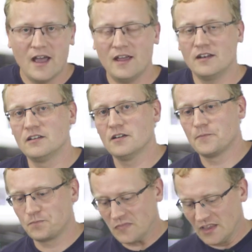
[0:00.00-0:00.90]
And
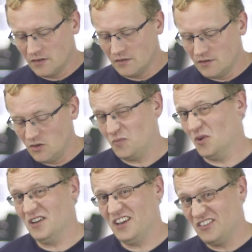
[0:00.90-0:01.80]
it's
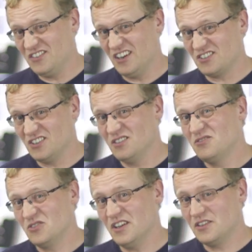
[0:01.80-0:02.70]
probably like this actually,
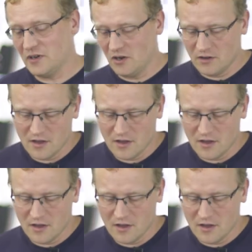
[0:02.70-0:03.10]
today's power.